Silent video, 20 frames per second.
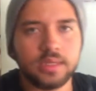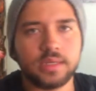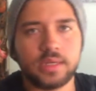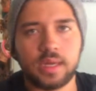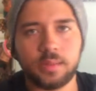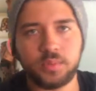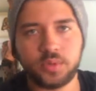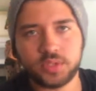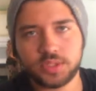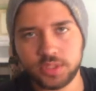
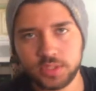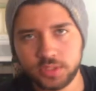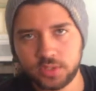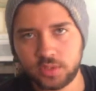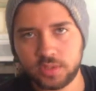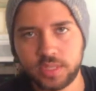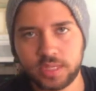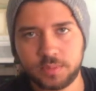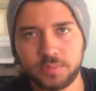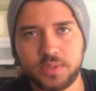I personally
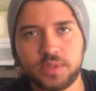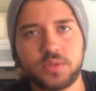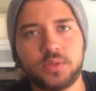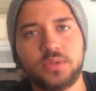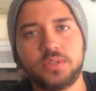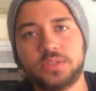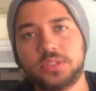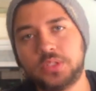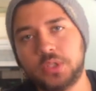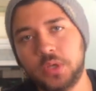don't like
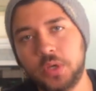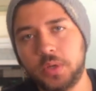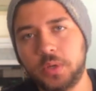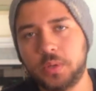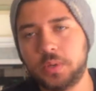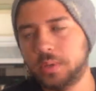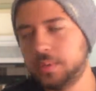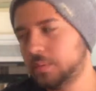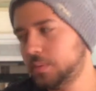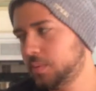pickles,
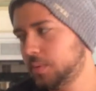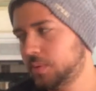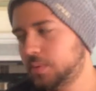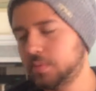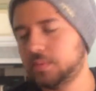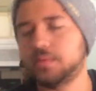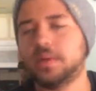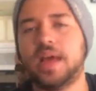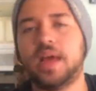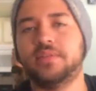so we
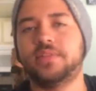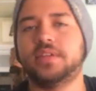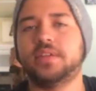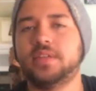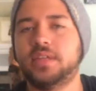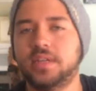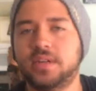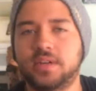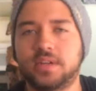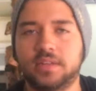don't have
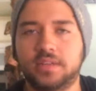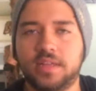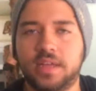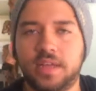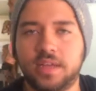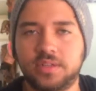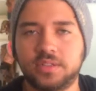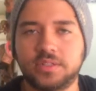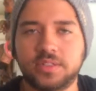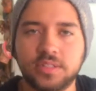any here at the
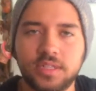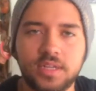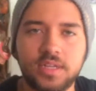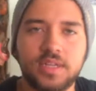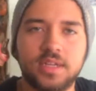house.